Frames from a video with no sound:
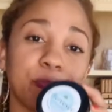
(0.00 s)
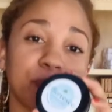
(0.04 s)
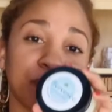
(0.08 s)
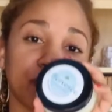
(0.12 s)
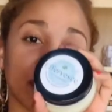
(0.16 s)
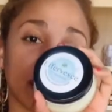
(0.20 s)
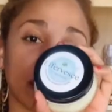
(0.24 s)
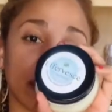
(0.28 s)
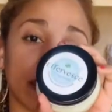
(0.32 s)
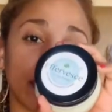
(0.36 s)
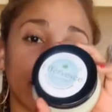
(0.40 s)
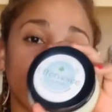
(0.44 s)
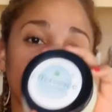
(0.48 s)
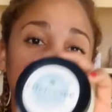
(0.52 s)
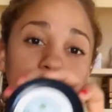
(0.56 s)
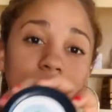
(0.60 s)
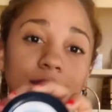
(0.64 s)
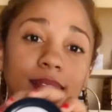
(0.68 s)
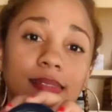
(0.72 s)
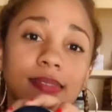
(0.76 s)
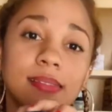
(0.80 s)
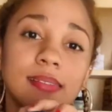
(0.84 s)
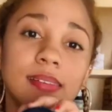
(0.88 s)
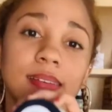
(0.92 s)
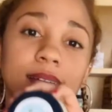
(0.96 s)
this
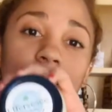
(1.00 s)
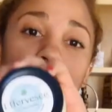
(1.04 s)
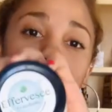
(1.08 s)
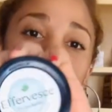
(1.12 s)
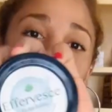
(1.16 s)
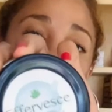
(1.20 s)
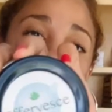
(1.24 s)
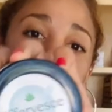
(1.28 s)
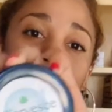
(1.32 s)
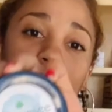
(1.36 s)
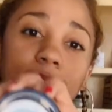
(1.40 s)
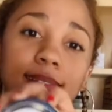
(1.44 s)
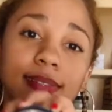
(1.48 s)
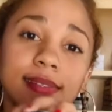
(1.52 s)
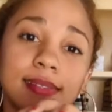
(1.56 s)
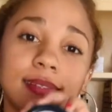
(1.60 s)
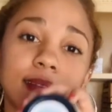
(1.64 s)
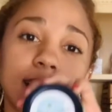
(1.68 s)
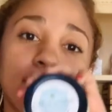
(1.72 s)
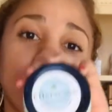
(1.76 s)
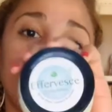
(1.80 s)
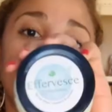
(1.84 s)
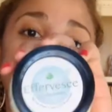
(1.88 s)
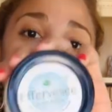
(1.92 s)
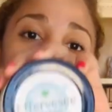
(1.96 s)
is
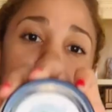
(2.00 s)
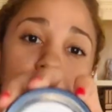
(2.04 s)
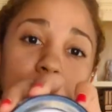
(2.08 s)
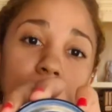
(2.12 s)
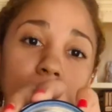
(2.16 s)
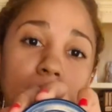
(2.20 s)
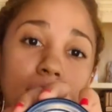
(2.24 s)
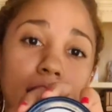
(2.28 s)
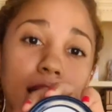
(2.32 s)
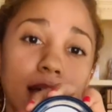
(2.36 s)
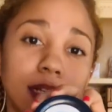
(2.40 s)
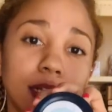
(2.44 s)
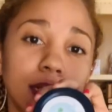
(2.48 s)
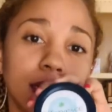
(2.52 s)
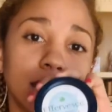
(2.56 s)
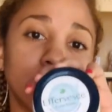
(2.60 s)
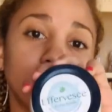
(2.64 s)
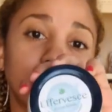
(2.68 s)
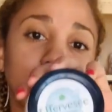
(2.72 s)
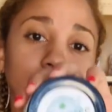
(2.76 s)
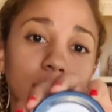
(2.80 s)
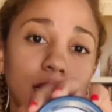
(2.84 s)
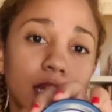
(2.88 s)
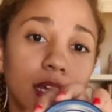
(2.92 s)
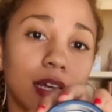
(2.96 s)

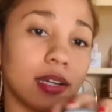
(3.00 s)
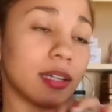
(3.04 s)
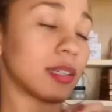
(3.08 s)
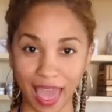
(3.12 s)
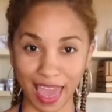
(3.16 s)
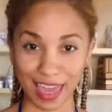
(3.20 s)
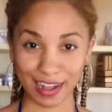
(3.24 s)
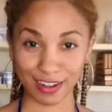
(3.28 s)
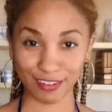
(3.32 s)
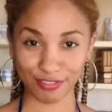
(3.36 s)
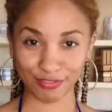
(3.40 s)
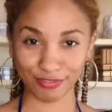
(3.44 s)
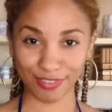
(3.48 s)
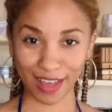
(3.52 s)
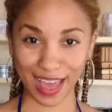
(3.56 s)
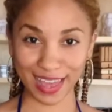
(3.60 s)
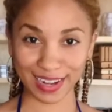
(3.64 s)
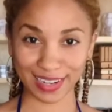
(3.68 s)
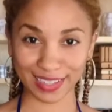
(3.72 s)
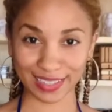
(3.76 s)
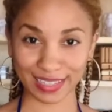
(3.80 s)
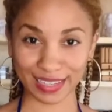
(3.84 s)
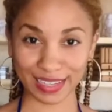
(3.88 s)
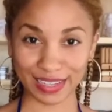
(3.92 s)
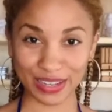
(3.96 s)
magic. And
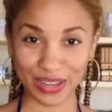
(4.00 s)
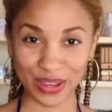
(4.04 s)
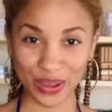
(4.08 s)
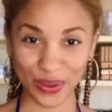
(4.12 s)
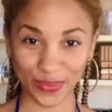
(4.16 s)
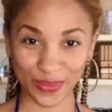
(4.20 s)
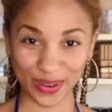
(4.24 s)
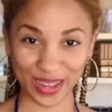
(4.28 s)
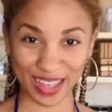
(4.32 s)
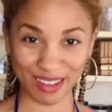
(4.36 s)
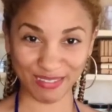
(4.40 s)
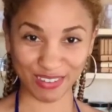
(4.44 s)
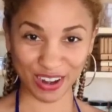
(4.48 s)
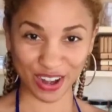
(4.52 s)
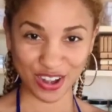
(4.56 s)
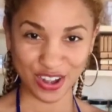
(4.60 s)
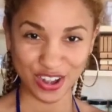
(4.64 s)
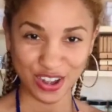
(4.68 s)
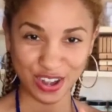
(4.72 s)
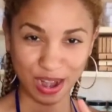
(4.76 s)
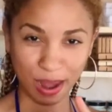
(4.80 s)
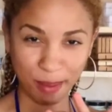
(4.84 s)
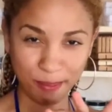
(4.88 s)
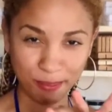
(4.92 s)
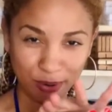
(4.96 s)
finally, we have our
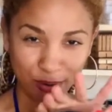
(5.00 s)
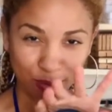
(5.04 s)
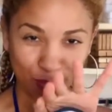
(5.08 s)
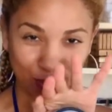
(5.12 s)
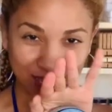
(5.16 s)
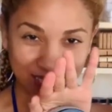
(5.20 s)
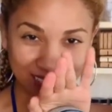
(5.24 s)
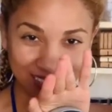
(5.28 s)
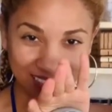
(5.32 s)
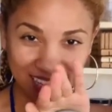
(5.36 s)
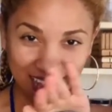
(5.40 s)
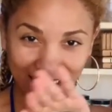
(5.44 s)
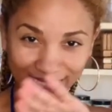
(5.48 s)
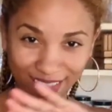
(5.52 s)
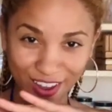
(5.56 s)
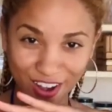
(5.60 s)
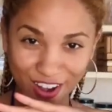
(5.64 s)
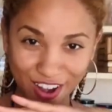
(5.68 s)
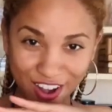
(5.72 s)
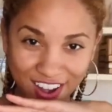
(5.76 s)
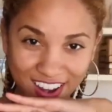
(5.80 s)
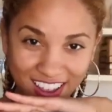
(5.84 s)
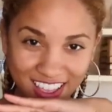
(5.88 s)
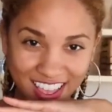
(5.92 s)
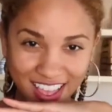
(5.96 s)
number 1 seller,
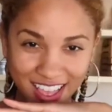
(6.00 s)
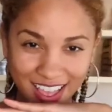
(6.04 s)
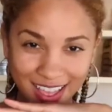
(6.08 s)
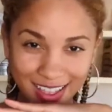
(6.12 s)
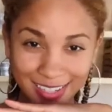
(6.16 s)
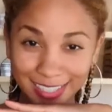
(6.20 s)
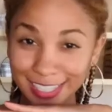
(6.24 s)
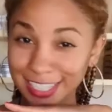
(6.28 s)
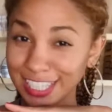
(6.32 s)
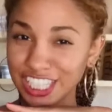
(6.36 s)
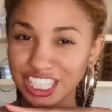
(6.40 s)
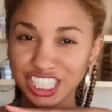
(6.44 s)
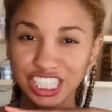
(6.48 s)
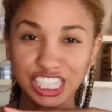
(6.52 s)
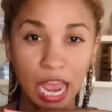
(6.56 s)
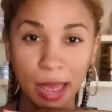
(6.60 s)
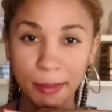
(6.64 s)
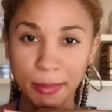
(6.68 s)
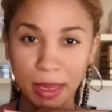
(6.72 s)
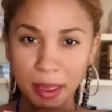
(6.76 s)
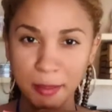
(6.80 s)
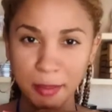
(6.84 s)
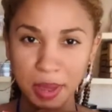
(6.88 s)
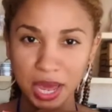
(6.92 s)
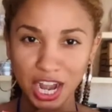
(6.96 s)
shea
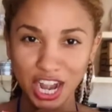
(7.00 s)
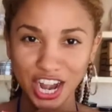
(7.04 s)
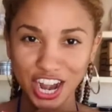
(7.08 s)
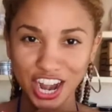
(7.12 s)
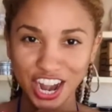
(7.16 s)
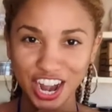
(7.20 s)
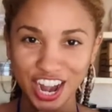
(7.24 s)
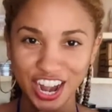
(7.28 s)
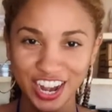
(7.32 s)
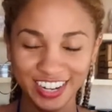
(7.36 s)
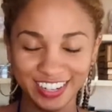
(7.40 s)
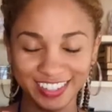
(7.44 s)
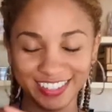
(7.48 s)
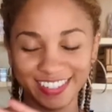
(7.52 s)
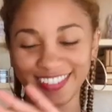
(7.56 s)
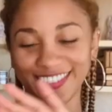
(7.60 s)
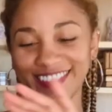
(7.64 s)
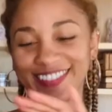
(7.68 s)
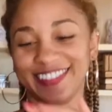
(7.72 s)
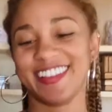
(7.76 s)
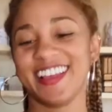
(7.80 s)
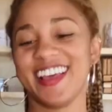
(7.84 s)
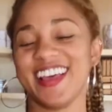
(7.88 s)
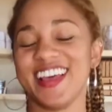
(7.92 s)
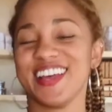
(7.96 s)
butter.
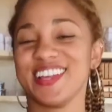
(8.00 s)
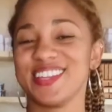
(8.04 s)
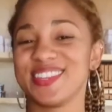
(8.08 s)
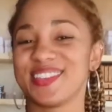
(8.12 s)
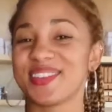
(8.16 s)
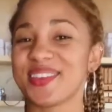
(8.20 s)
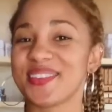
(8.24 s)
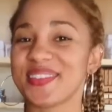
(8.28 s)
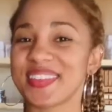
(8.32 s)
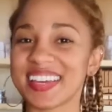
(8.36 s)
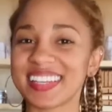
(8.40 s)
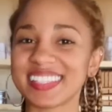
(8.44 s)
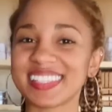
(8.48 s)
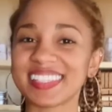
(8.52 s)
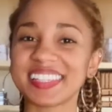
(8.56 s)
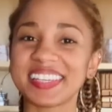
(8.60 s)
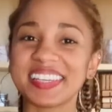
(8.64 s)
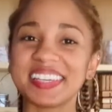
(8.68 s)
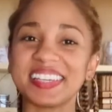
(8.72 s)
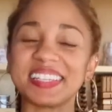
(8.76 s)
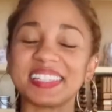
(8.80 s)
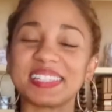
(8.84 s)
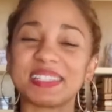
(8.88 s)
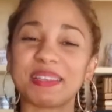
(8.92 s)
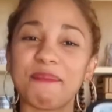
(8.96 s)
So this
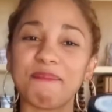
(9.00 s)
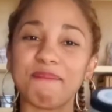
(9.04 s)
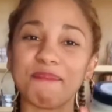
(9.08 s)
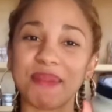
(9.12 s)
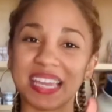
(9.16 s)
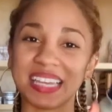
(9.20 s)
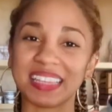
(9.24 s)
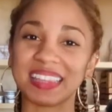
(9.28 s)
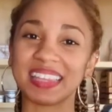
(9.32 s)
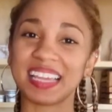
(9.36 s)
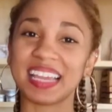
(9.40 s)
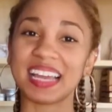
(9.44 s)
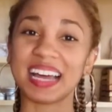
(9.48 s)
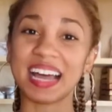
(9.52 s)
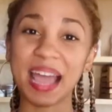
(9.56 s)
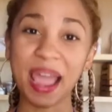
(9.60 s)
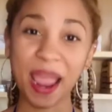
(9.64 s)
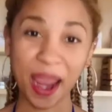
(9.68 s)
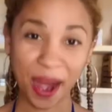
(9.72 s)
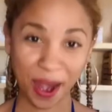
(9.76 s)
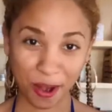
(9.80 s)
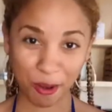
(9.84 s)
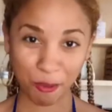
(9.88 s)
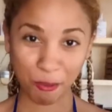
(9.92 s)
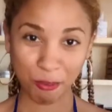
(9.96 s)
is mainly a
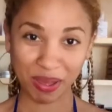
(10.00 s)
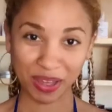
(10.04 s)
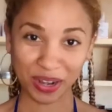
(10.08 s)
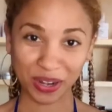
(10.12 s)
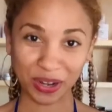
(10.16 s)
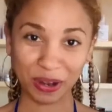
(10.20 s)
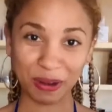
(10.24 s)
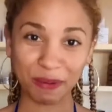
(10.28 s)
hair butter.